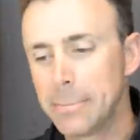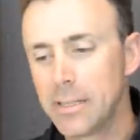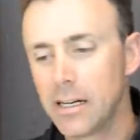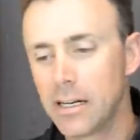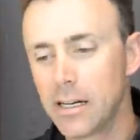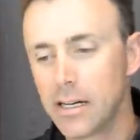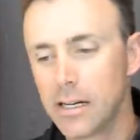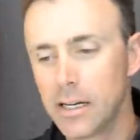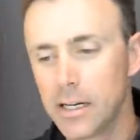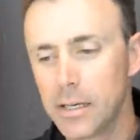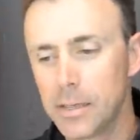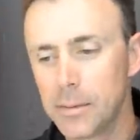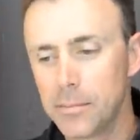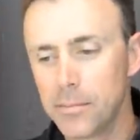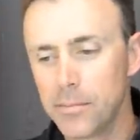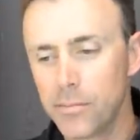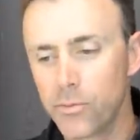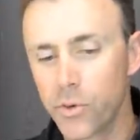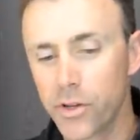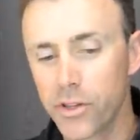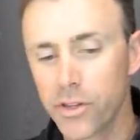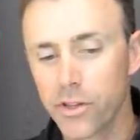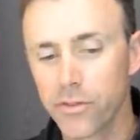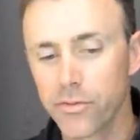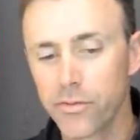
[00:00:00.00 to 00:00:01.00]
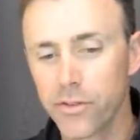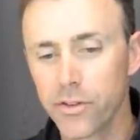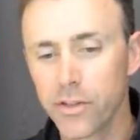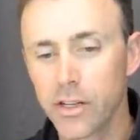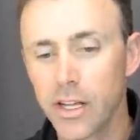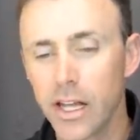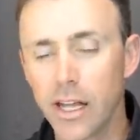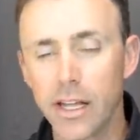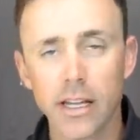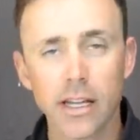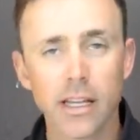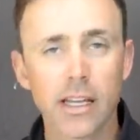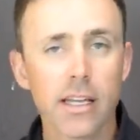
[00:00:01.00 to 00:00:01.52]
um, with your fit
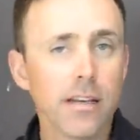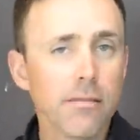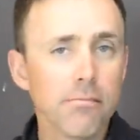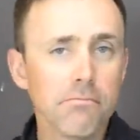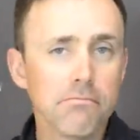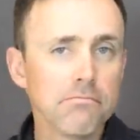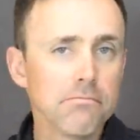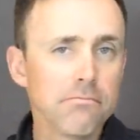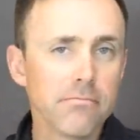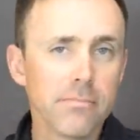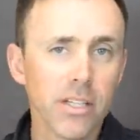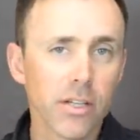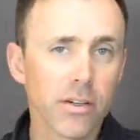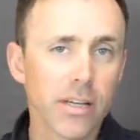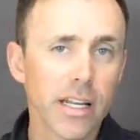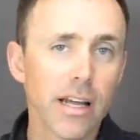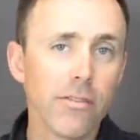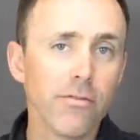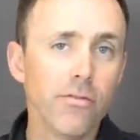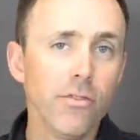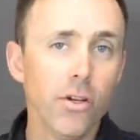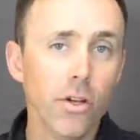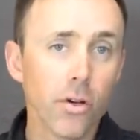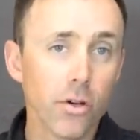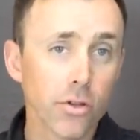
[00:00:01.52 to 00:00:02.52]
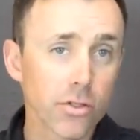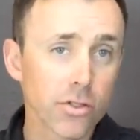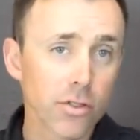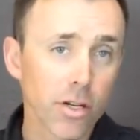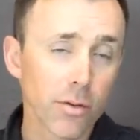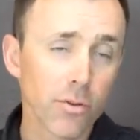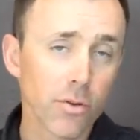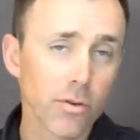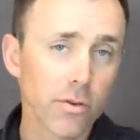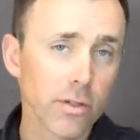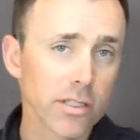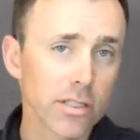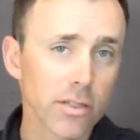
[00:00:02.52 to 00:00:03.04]
and it can you can have no
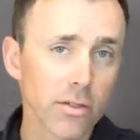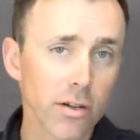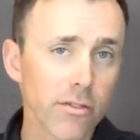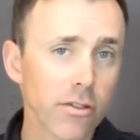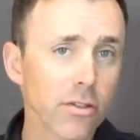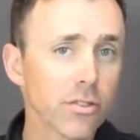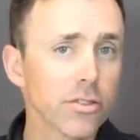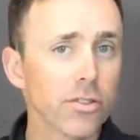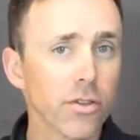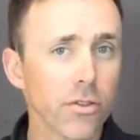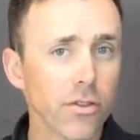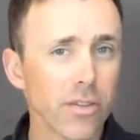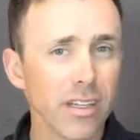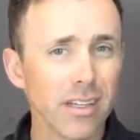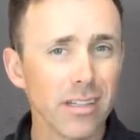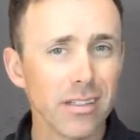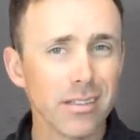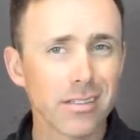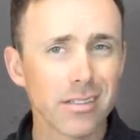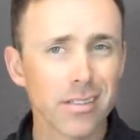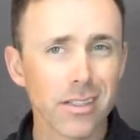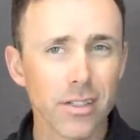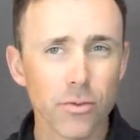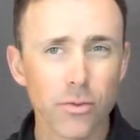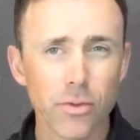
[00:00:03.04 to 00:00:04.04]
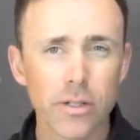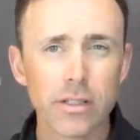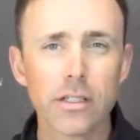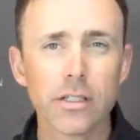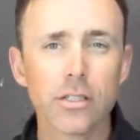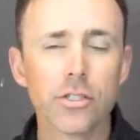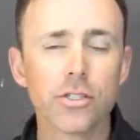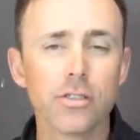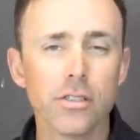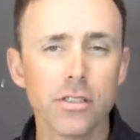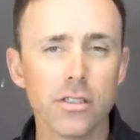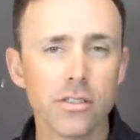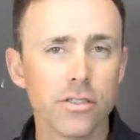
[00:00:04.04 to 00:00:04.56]
trouble whatsoever so these you really
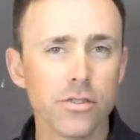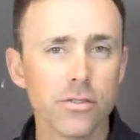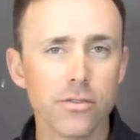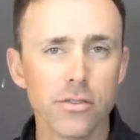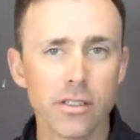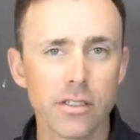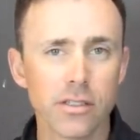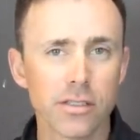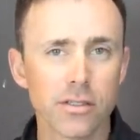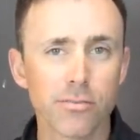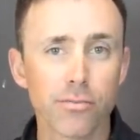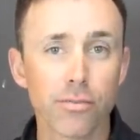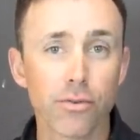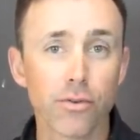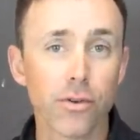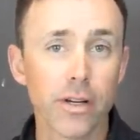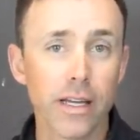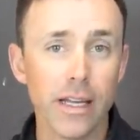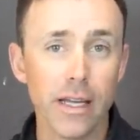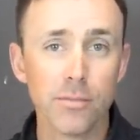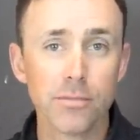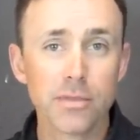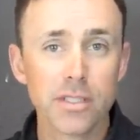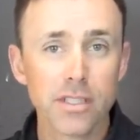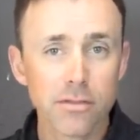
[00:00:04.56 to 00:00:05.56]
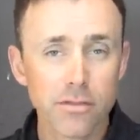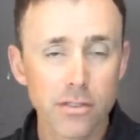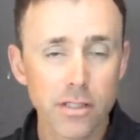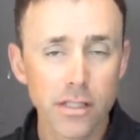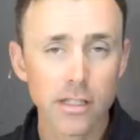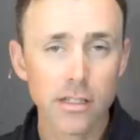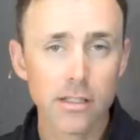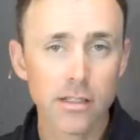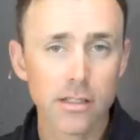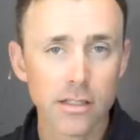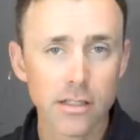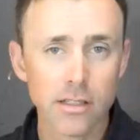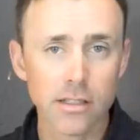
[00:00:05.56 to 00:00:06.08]
shouldn't do this
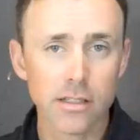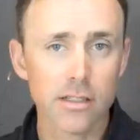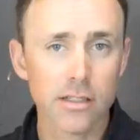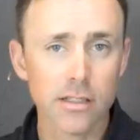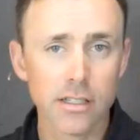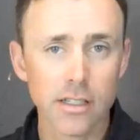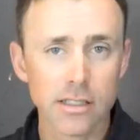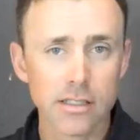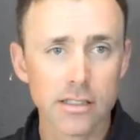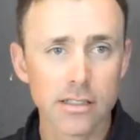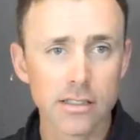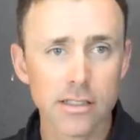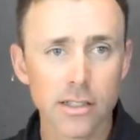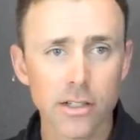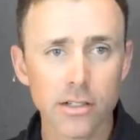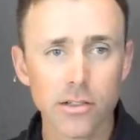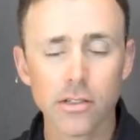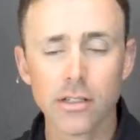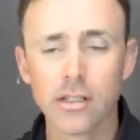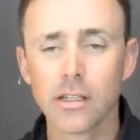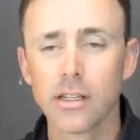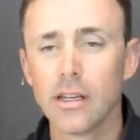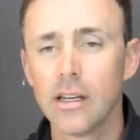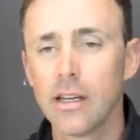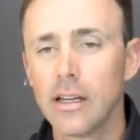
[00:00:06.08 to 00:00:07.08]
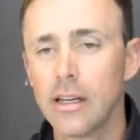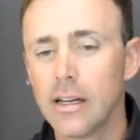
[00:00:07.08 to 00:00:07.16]
preemptively in, necessarily